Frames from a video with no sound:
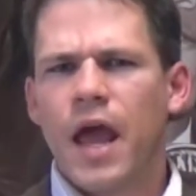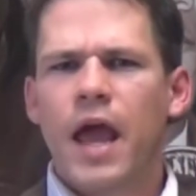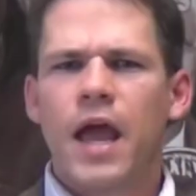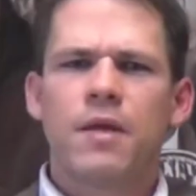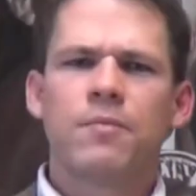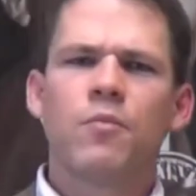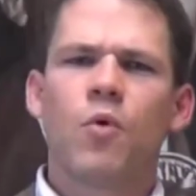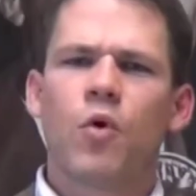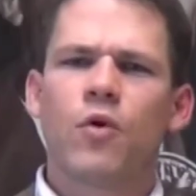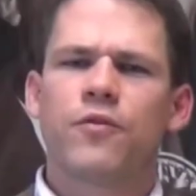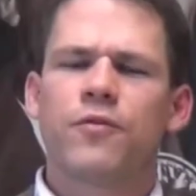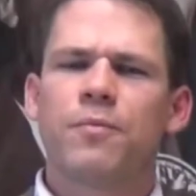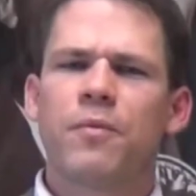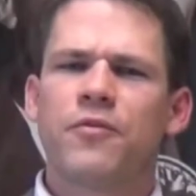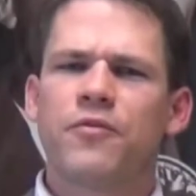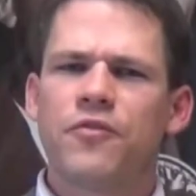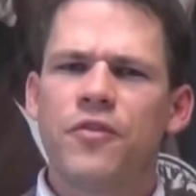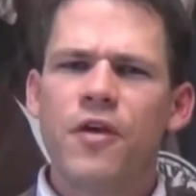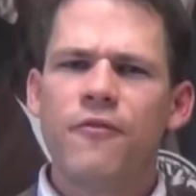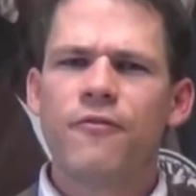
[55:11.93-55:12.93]
And more
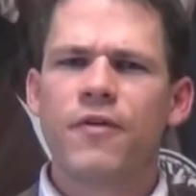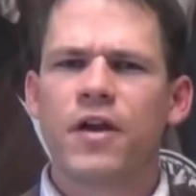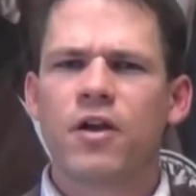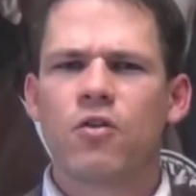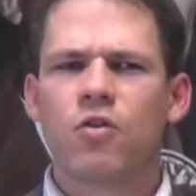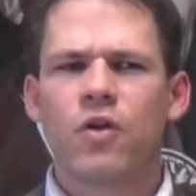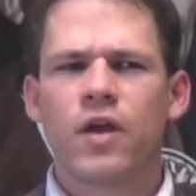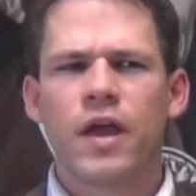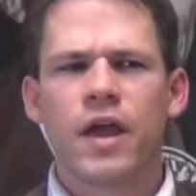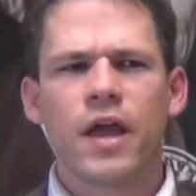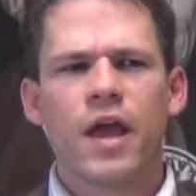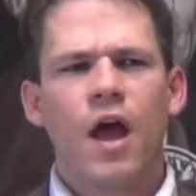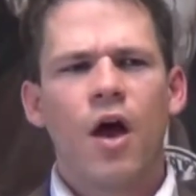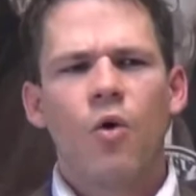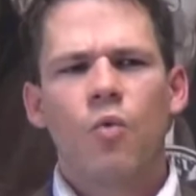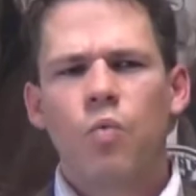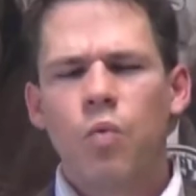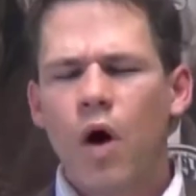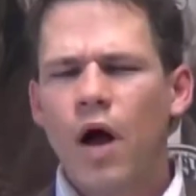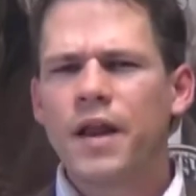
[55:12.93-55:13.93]
specifically,
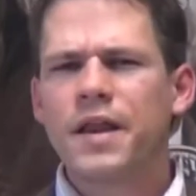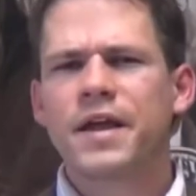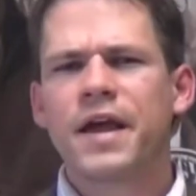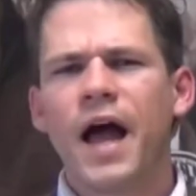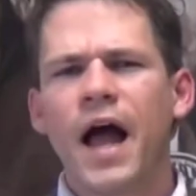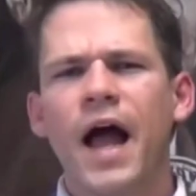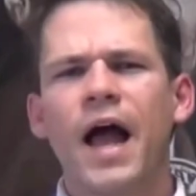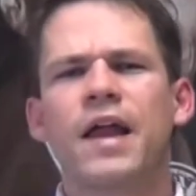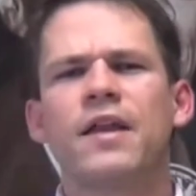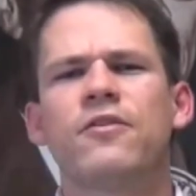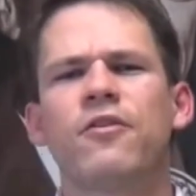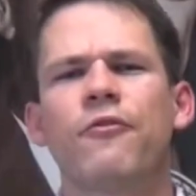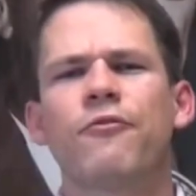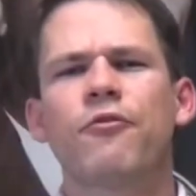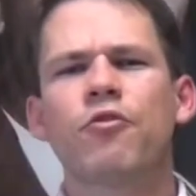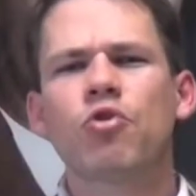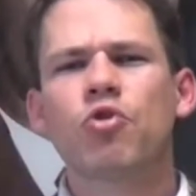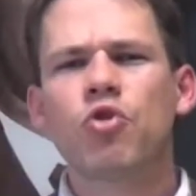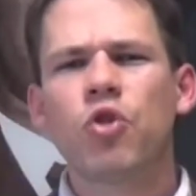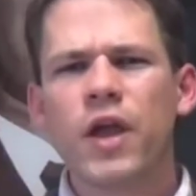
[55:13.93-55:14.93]
what kind
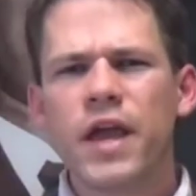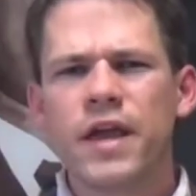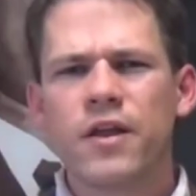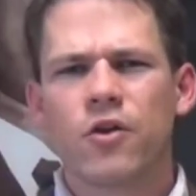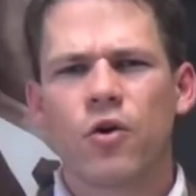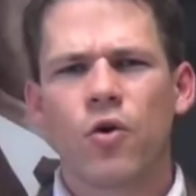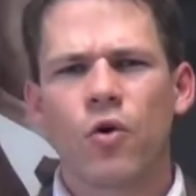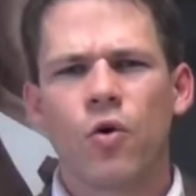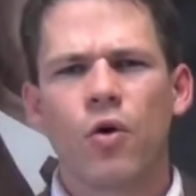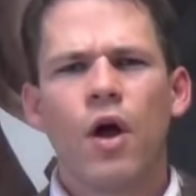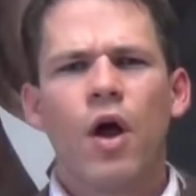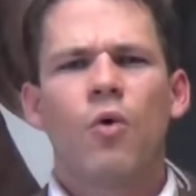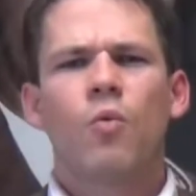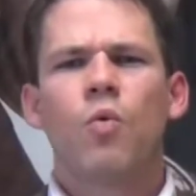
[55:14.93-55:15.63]
of leader